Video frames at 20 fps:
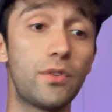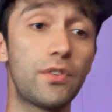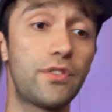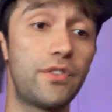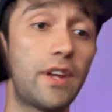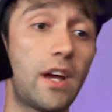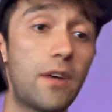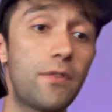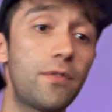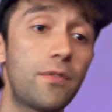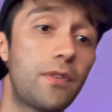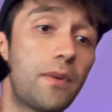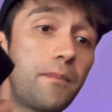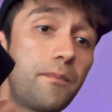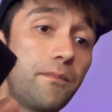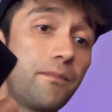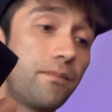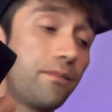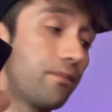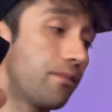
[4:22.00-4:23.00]
stuff
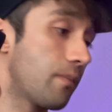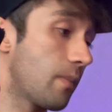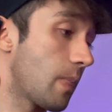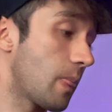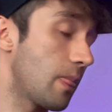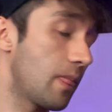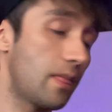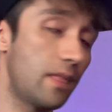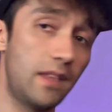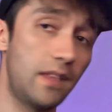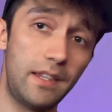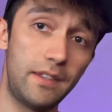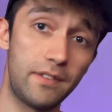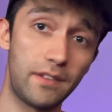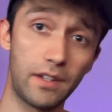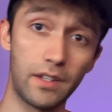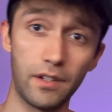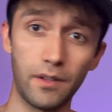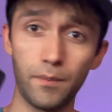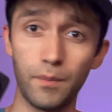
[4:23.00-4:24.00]
is
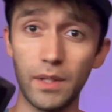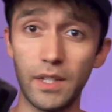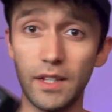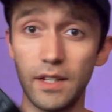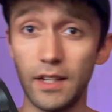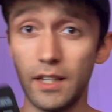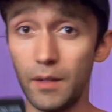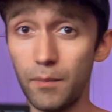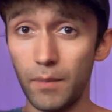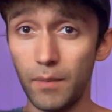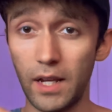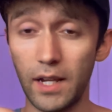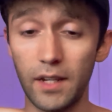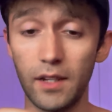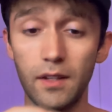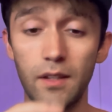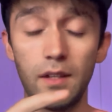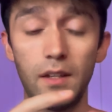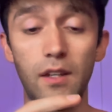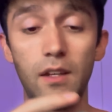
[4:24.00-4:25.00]
gonna be in my
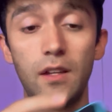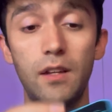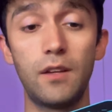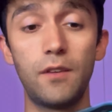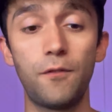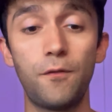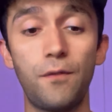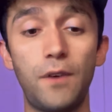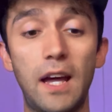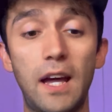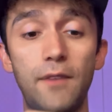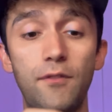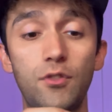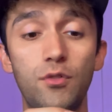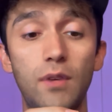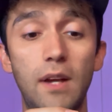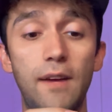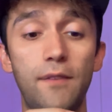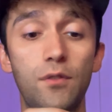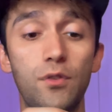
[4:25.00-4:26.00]
5
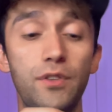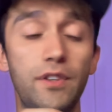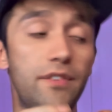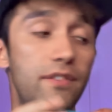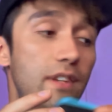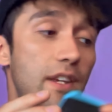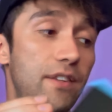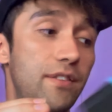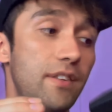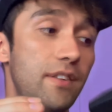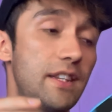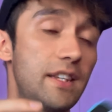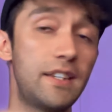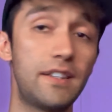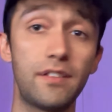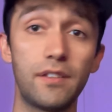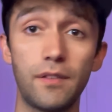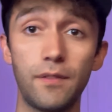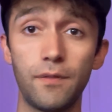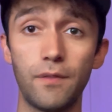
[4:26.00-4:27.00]
travel
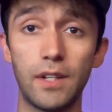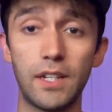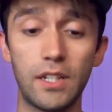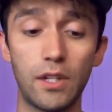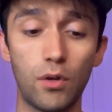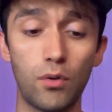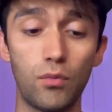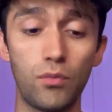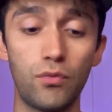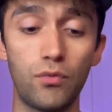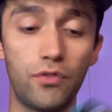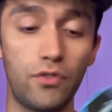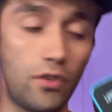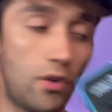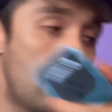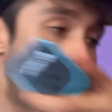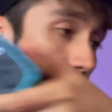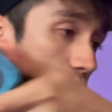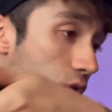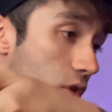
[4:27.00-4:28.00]
necessities video.
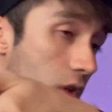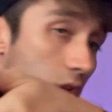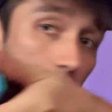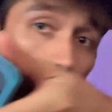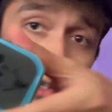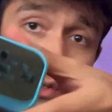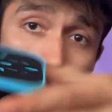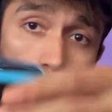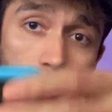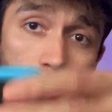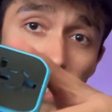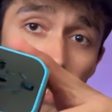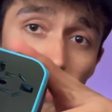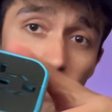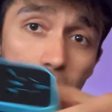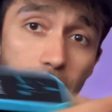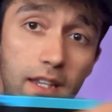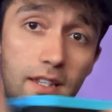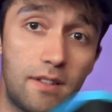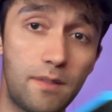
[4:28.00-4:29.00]
So we
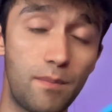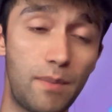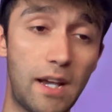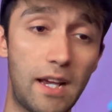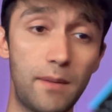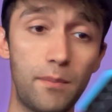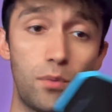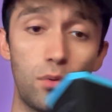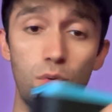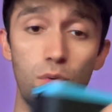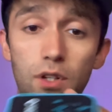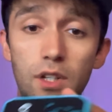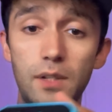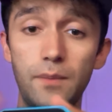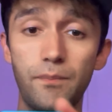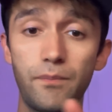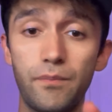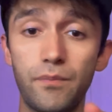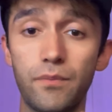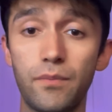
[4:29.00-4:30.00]
got this bad boy,
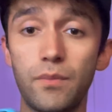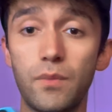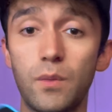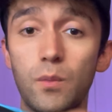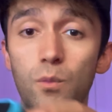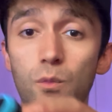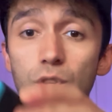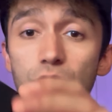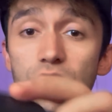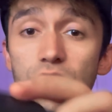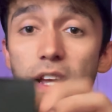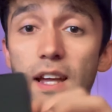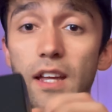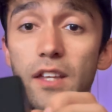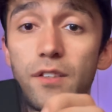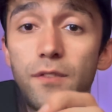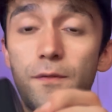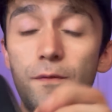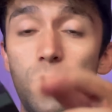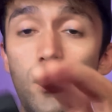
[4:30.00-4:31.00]
which
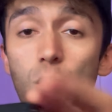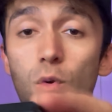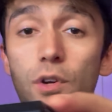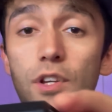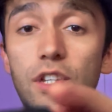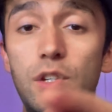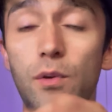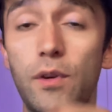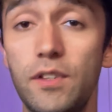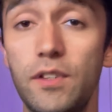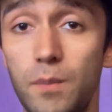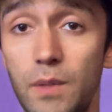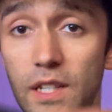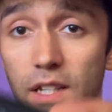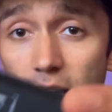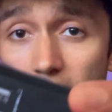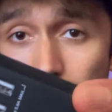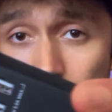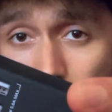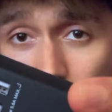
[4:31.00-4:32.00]
has 4
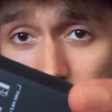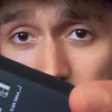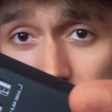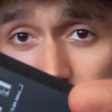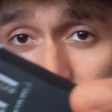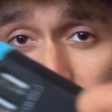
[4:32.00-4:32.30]
USB-A ports on the